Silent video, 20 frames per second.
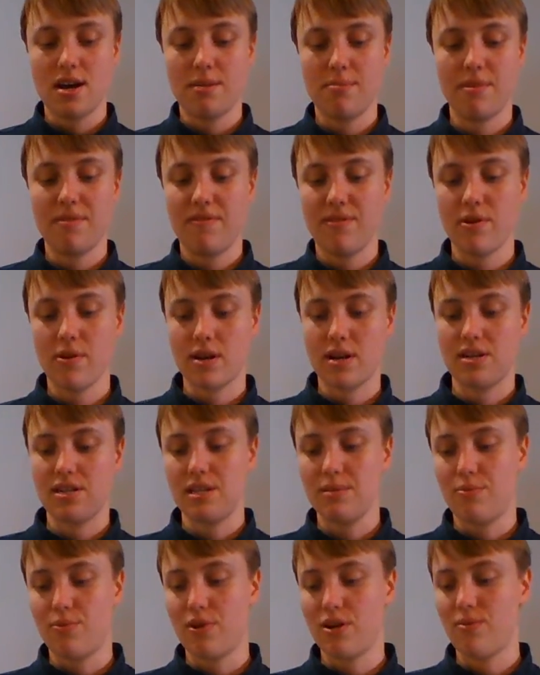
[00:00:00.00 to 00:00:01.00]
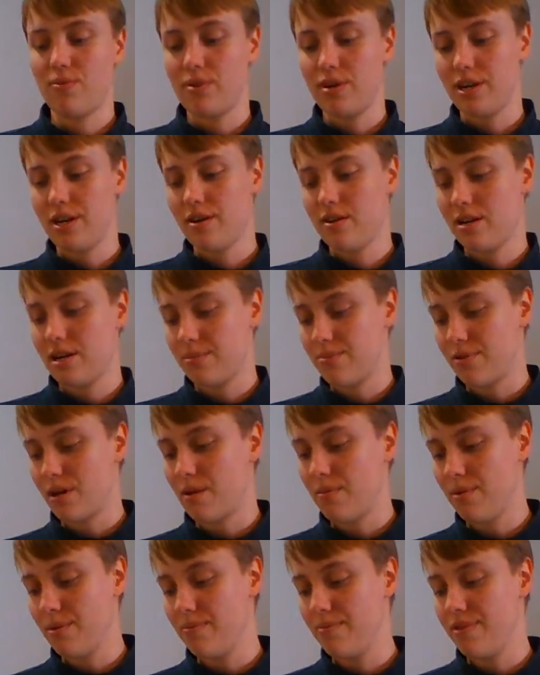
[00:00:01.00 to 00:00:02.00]
Um, if you get to the point where you're at a
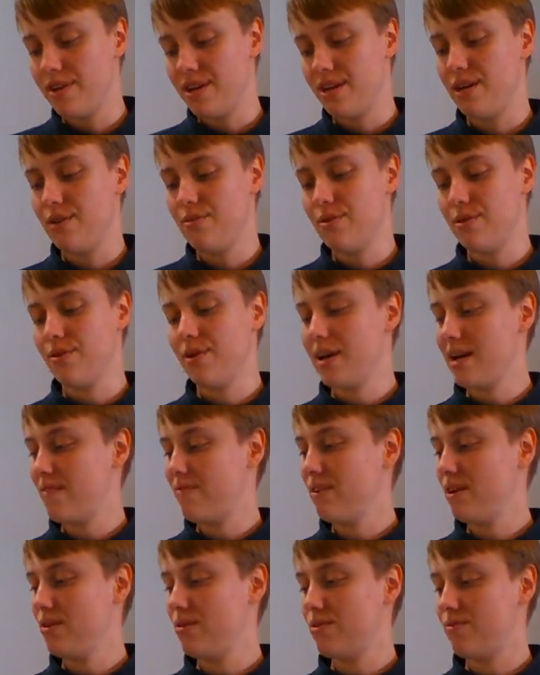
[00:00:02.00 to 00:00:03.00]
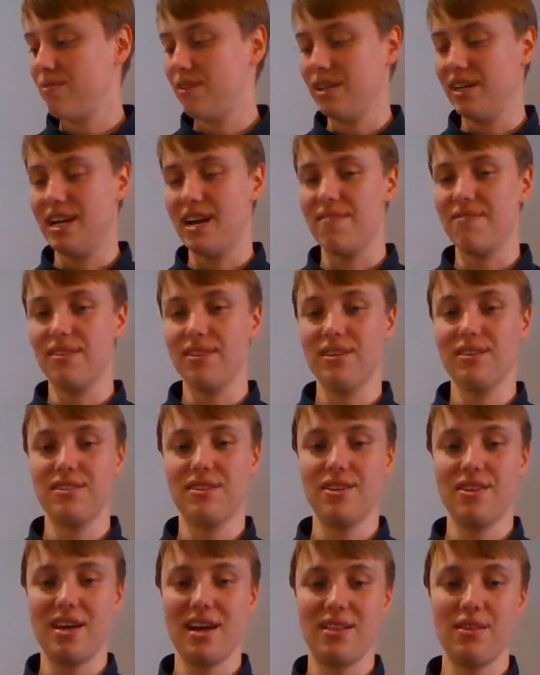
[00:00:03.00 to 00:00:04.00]
problem that you don't have, you don't really have to
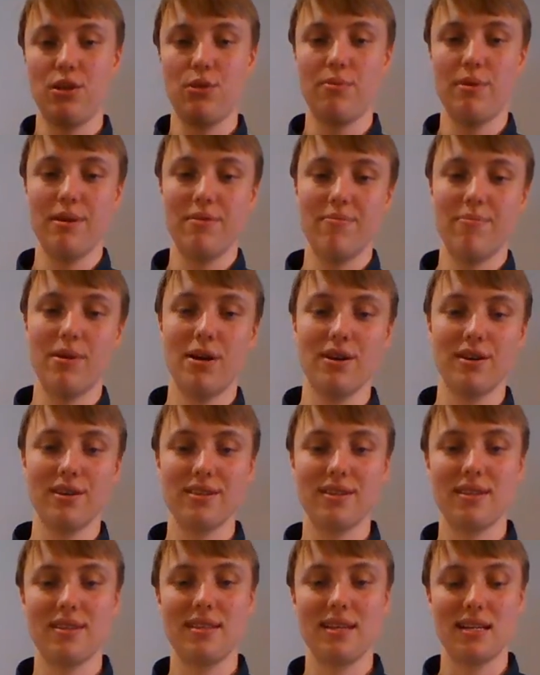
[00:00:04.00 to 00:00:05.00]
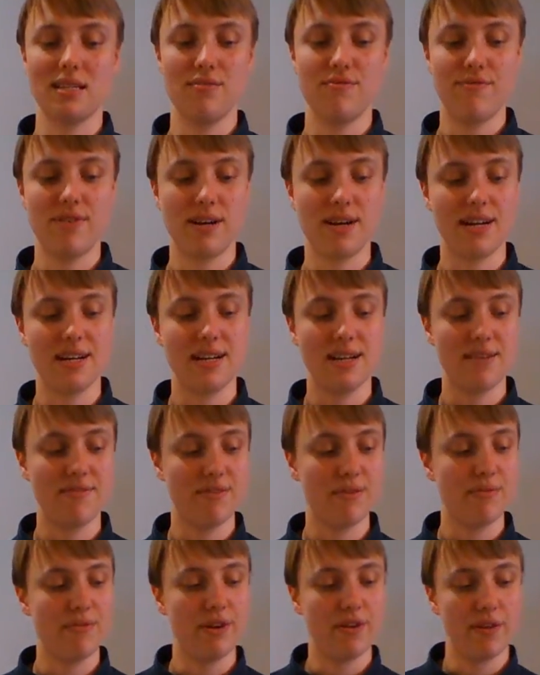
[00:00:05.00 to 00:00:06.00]
listen to that little bit of part. That's fine
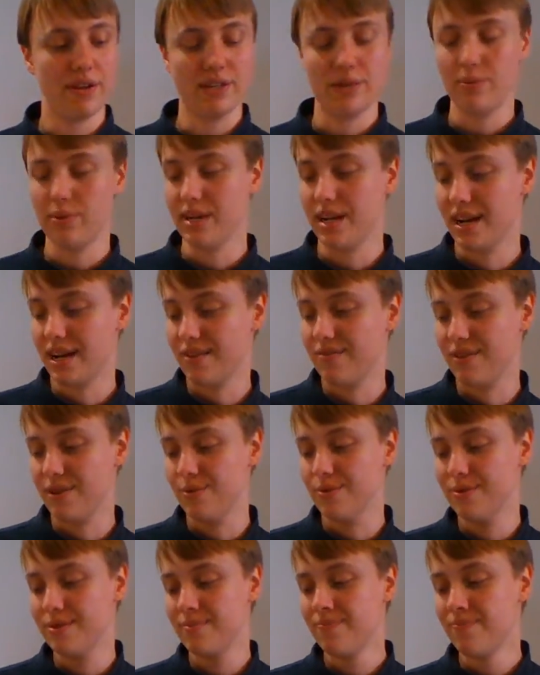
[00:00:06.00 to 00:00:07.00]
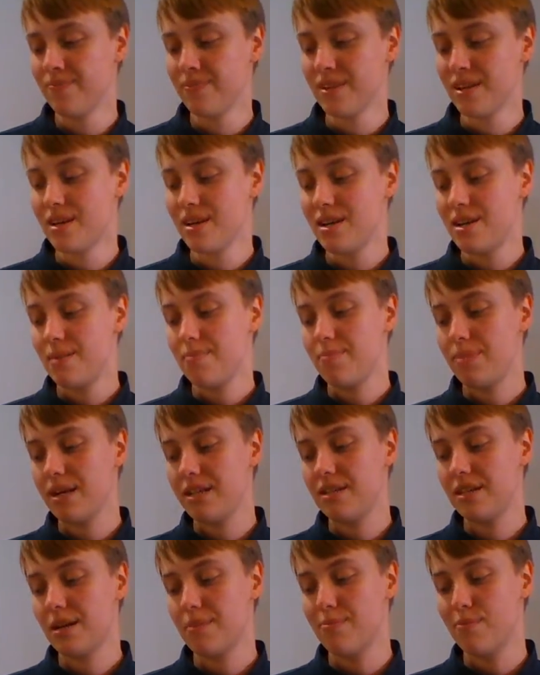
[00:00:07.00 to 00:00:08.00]
if you feel like you would get confused.
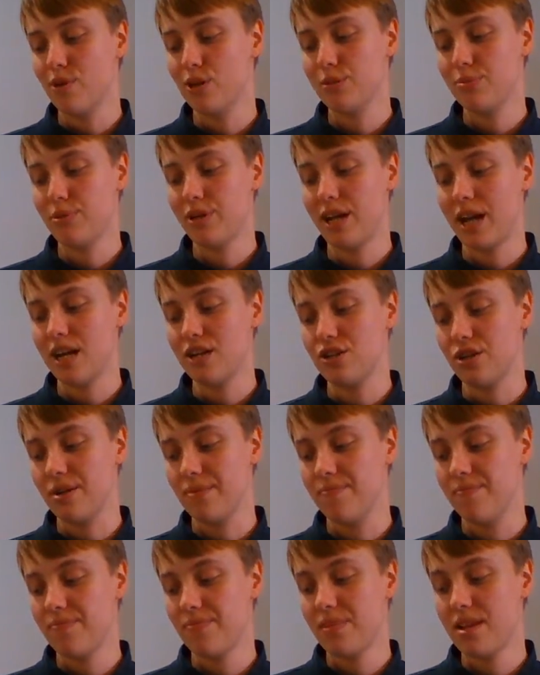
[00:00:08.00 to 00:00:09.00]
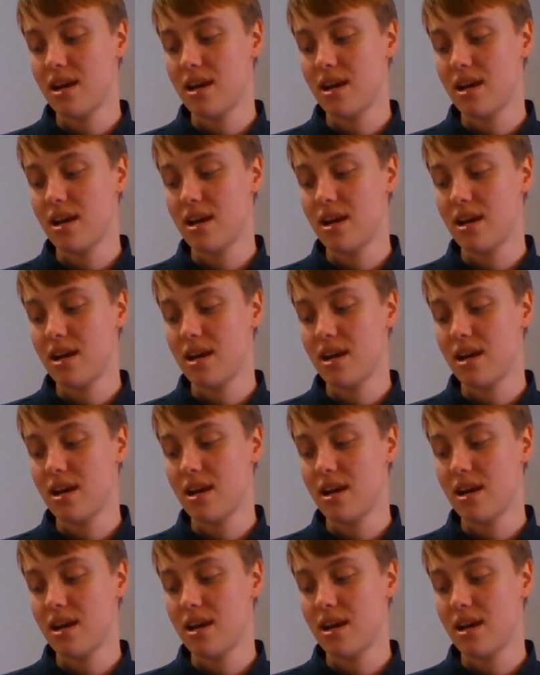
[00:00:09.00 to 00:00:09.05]
Basic multiplication.